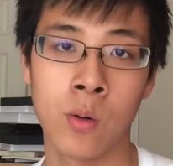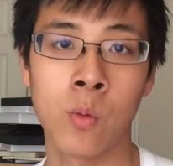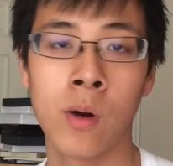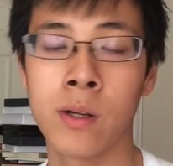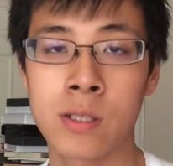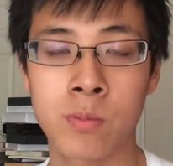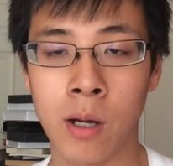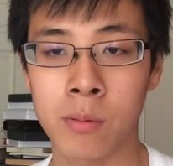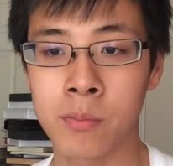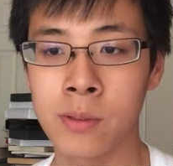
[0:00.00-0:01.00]
One is
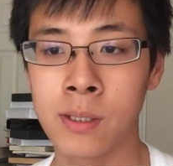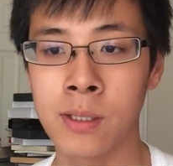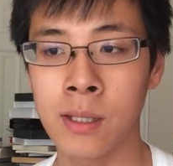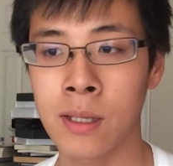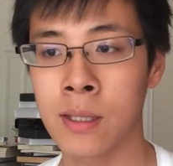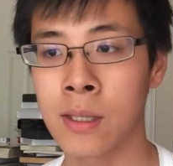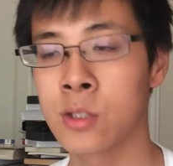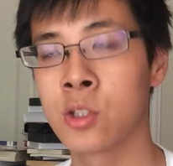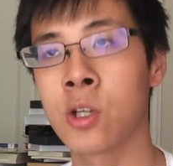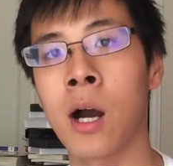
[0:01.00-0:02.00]
probably
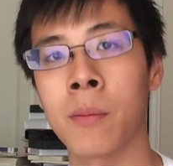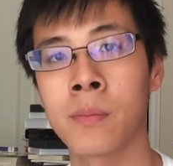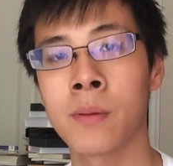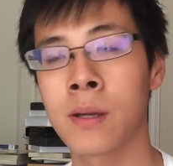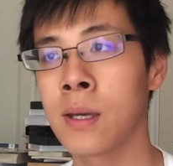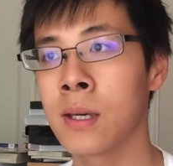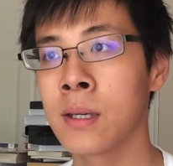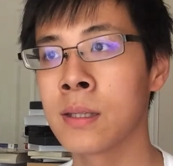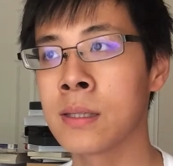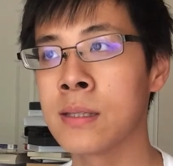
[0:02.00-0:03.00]
his job.
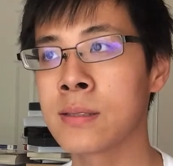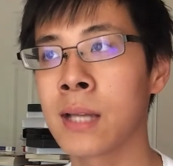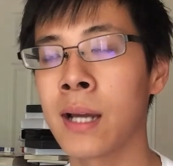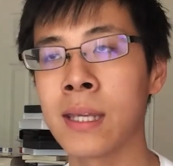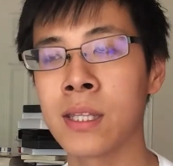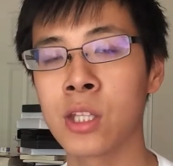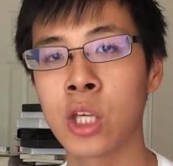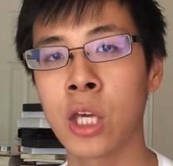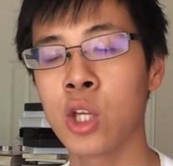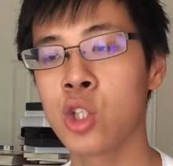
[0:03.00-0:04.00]
He's not
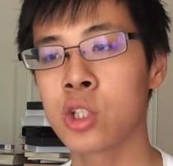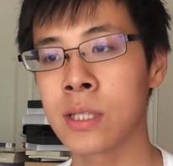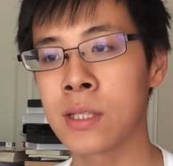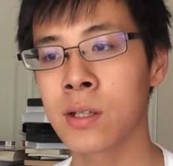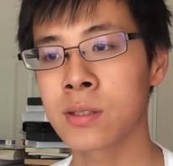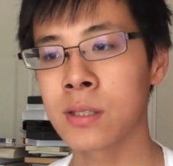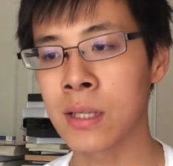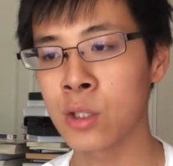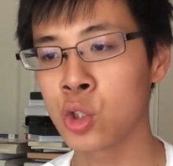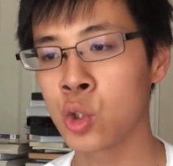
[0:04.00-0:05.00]
engaged, he doesn't
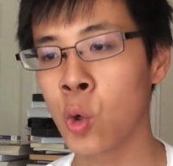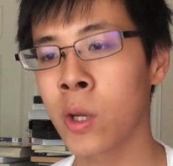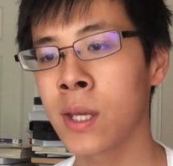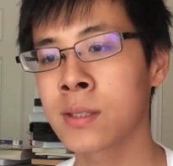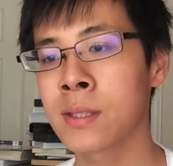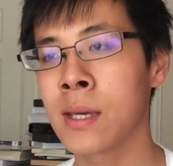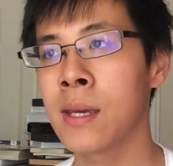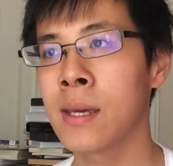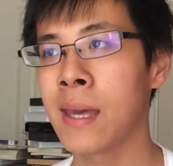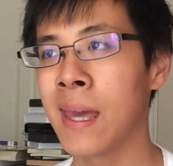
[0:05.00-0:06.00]
enjoy it,
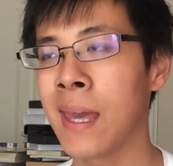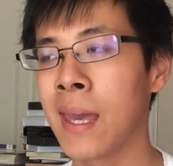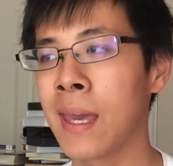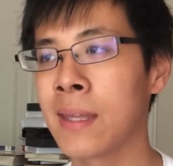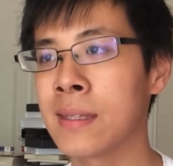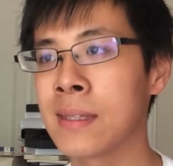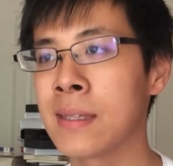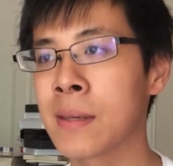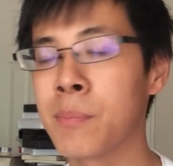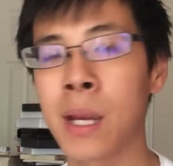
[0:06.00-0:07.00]
and he
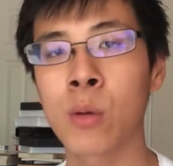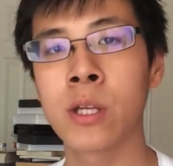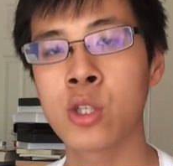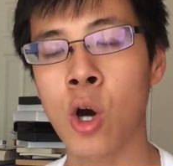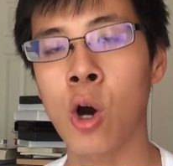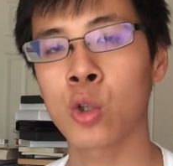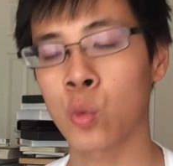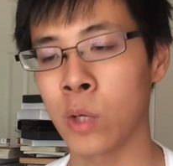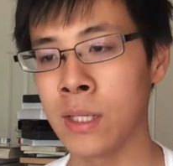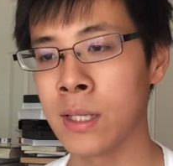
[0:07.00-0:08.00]
can barely
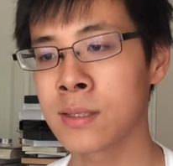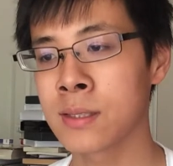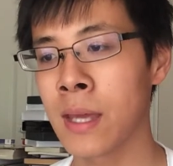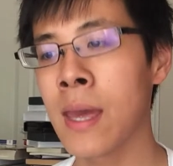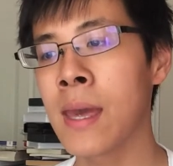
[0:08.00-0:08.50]
tolerate it.